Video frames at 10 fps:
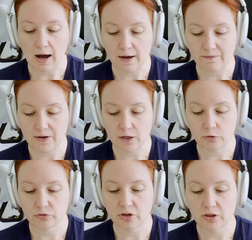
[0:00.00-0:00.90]
I
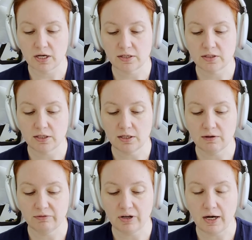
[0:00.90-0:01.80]
found that
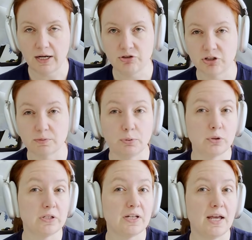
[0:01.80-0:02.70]
if I just put